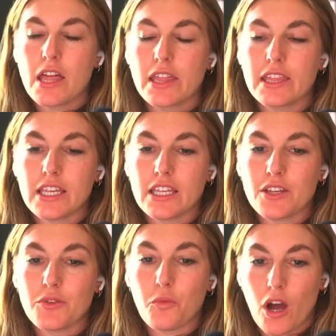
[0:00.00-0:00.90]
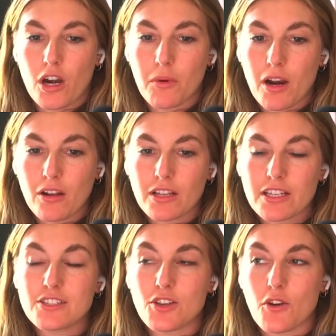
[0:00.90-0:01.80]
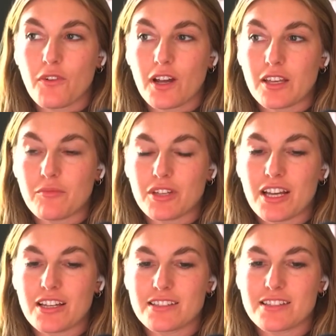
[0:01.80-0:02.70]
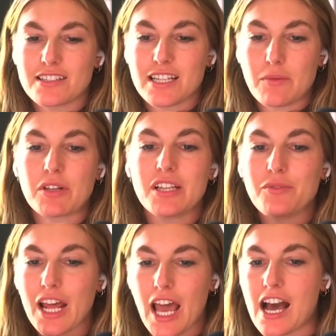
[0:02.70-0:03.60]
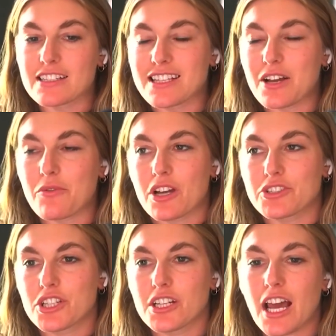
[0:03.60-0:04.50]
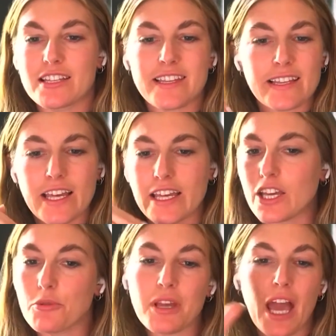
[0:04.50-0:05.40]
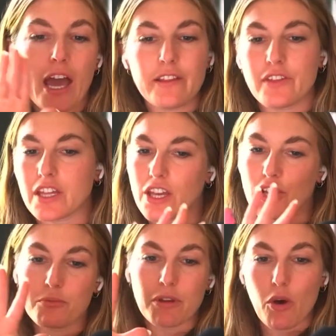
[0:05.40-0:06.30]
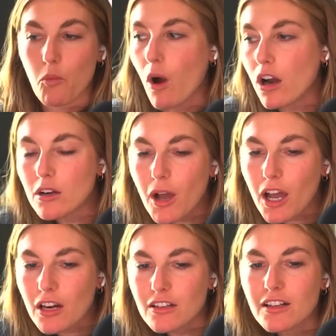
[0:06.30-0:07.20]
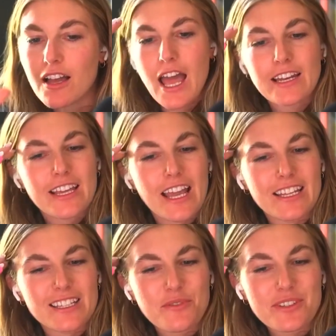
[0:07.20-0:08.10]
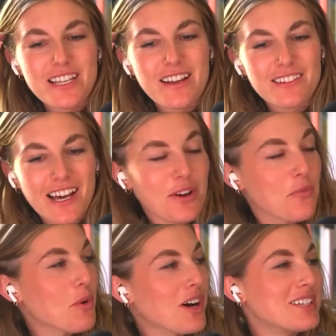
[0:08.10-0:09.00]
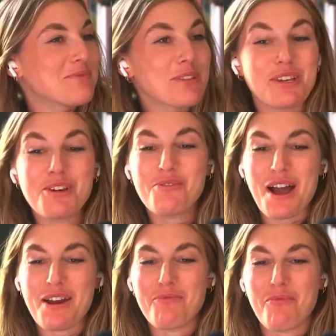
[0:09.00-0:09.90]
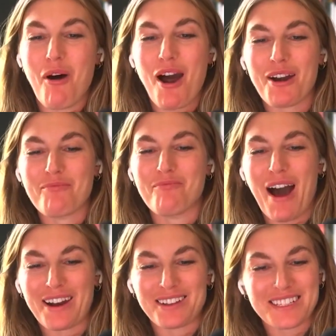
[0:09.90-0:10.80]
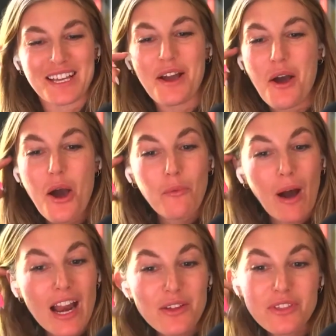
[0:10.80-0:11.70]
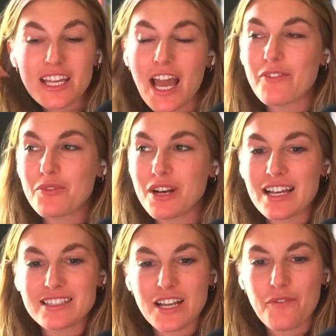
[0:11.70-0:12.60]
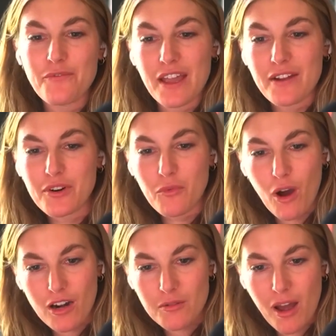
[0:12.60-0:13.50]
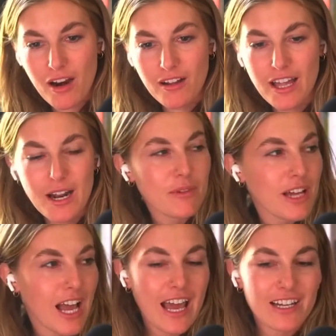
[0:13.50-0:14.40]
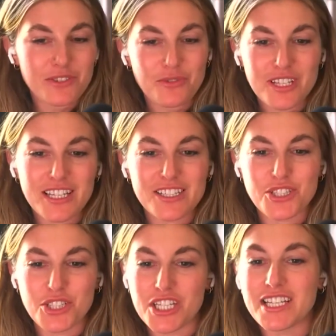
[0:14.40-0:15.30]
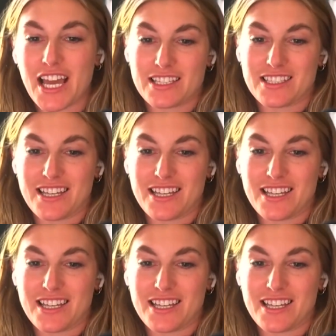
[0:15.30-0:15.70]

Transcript: The water bottle is so funny because typically when I ask that question, I say like, it could be anything. It could be a water bottle. And Katie is always like, Alana, what is with you and water bottles? Like, why do you think everyone has like a favorite water bottle? And I'm like, I just don't think she gets it.